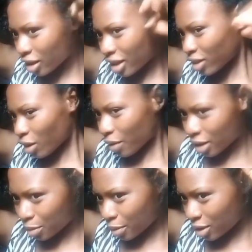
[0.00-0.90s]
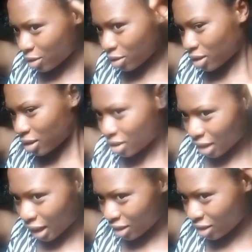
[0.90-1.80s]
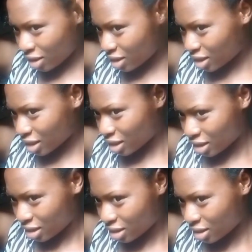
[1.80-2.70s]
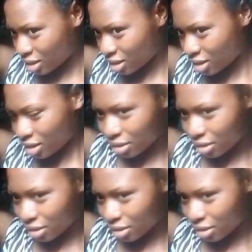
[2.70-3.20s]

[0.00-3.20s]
I didn't add water to my hair because my hair was already very soft